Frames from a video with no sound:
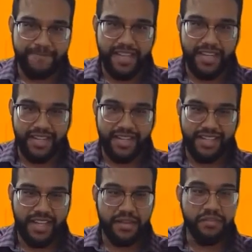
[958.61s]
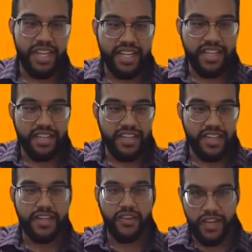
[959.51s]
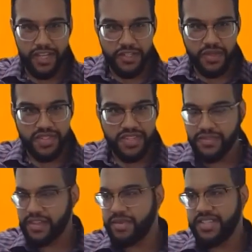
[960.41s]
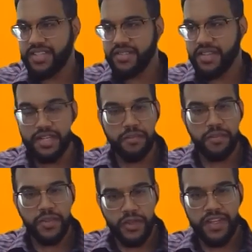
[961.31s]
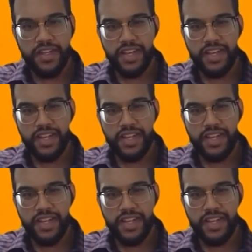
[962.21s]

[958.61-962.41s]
Like many young graduates, I found myself unemployed